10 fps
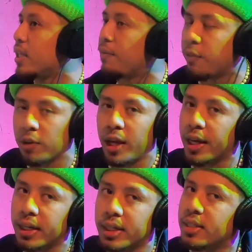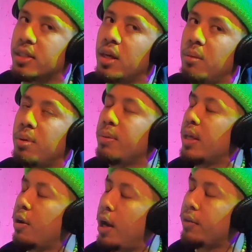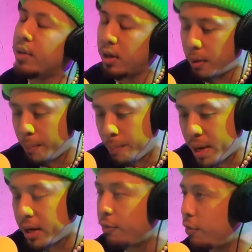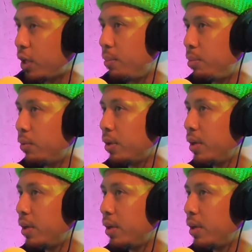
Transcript: Except for like, because people that are out there are mega fucking poor.